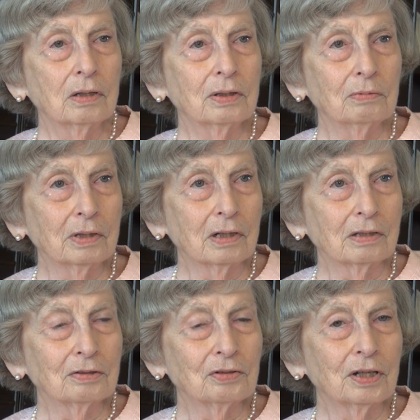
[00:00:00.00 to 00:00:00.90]
that we
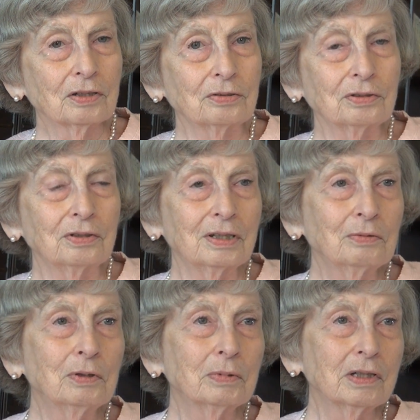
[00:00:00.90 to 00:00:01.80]
got the sections. And
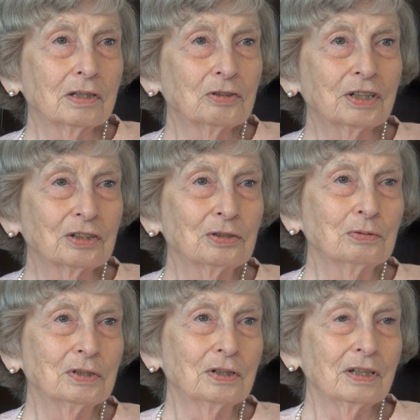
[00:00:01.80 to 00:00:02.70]
then when we got sections,
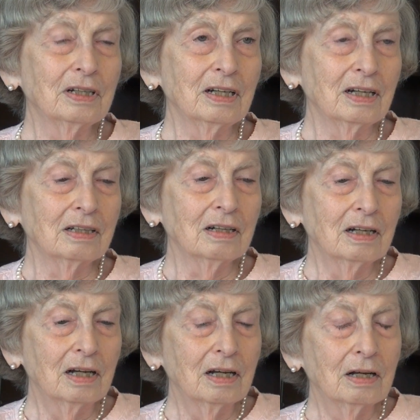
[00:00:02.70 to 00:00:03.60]
we suddenly had
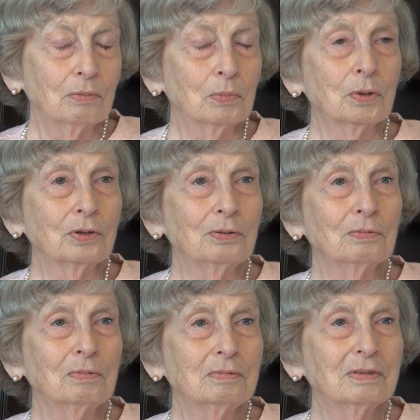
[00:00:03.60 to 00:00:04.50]
more
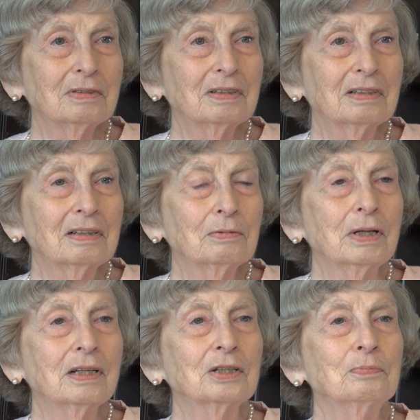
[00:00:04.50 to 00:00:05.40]
than
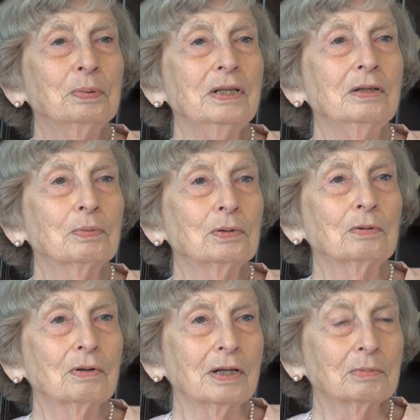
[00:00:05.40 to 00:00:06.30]
we had competing
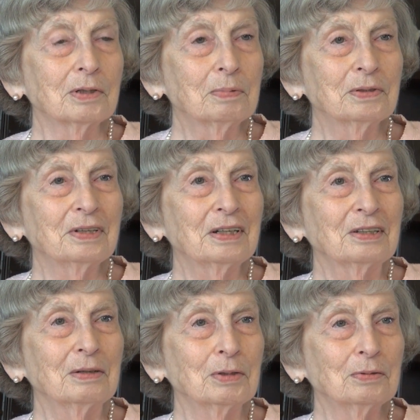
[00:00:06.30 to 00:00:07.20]
programs. Up until that
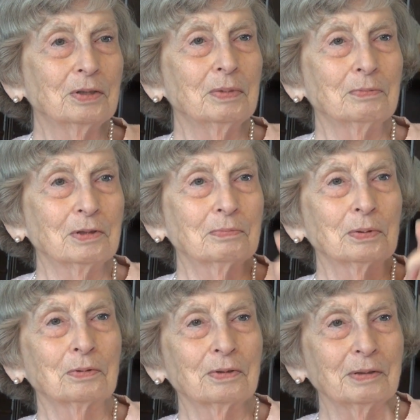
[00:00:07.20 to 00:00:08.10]
time, there'd only been one
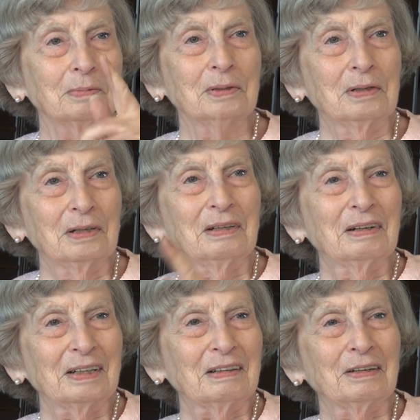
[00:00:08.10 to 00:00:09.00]
program. That's
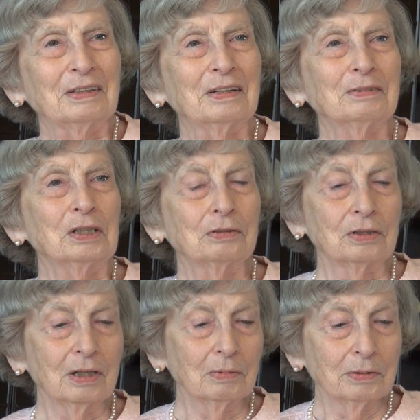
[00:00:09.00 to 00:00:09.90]
right. Every
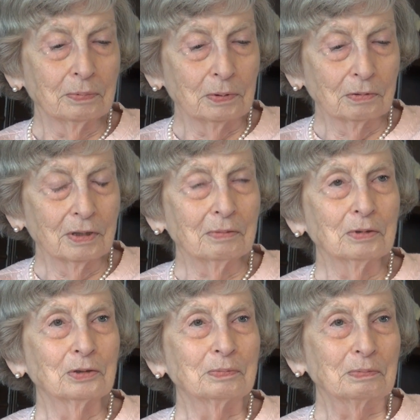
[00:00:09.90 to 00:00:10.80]
time, and the program
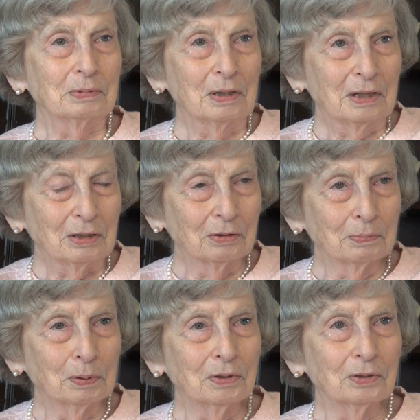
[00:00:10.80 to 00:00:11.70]
was a, you
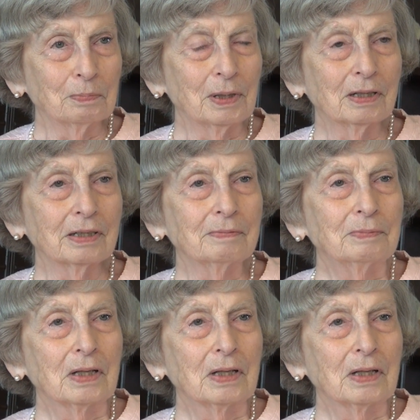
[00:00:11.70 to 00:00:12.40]
could put in your pocket.